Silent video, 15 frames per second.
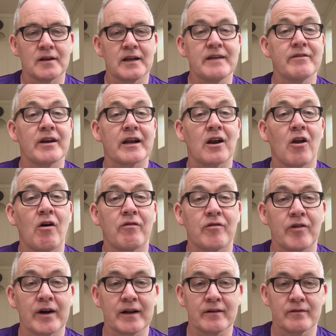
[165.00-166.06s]
leave a little
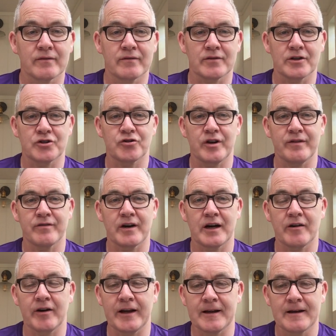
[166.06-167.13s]
offering for the tree
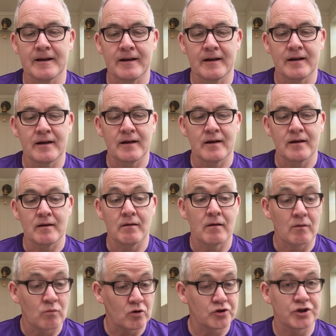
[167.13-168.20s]
fairy.
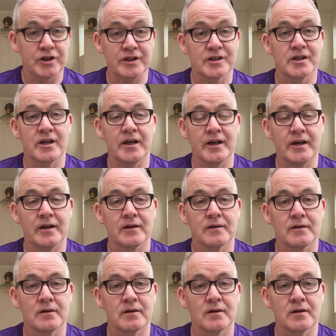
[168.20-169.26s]
And what should he see?
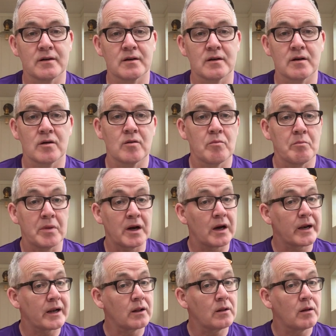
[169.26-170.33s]
But a
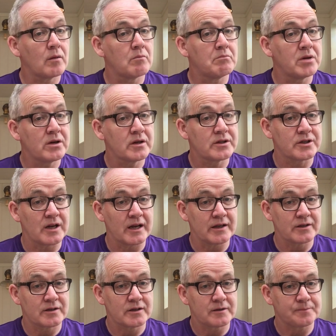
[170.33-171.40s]
little bird's
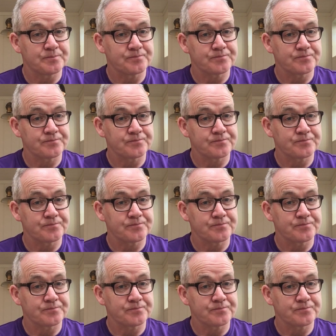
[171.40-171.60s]
nest.